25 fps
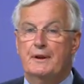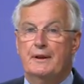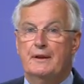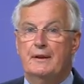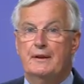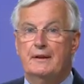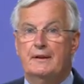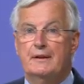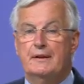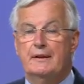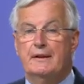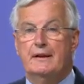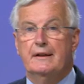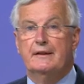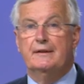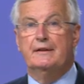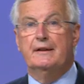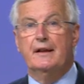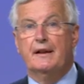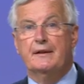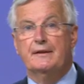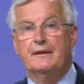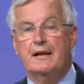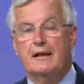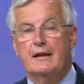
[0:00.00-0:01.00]
And I don't
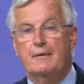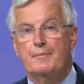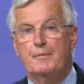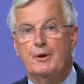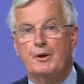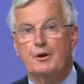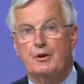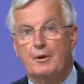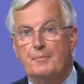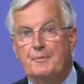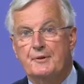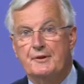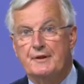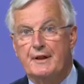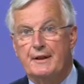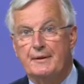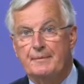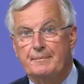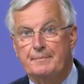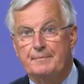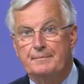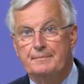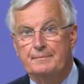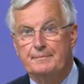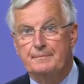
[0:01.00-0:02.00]
think we can
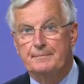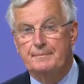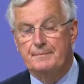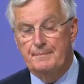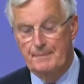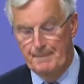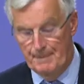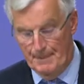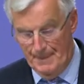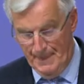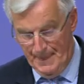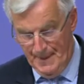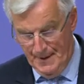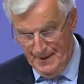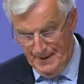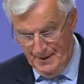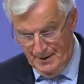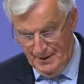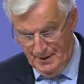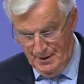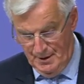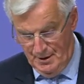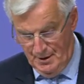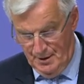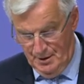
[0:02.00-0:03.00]
go on like
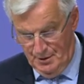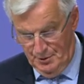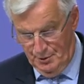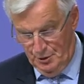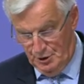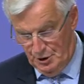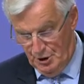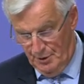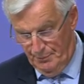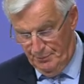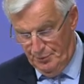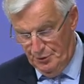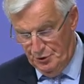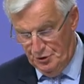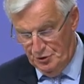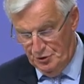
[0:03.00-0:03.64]
this forever.